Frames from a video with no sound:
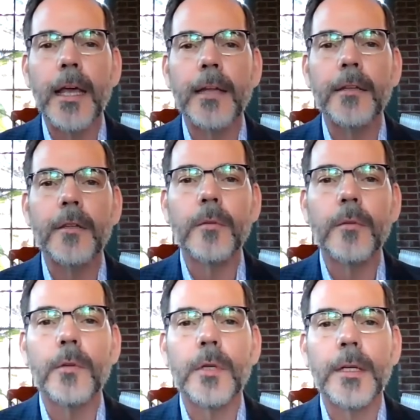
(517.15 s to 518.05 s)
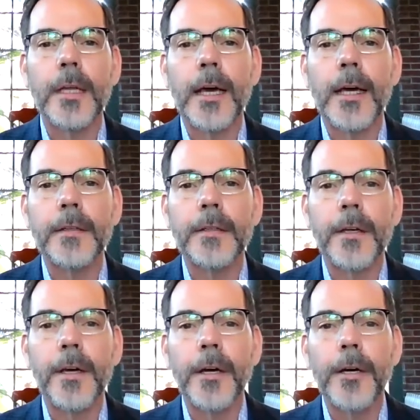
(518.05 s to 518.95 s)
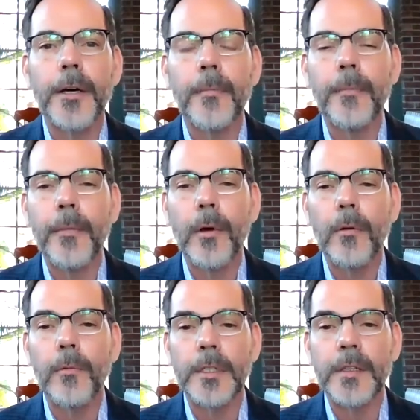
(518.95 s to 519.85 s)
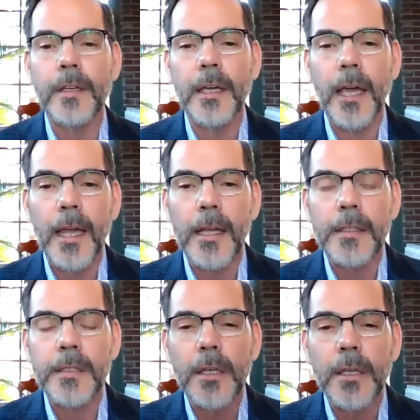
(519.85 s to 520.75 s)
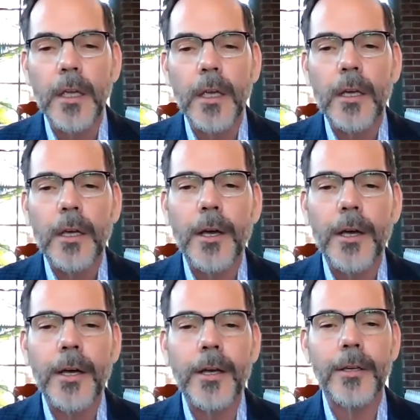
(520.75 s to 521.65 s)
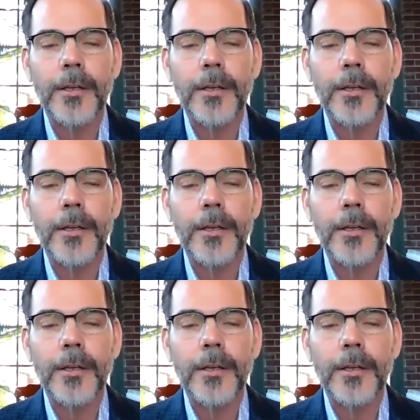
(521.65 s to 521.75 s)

And the more that um, was the case, uh,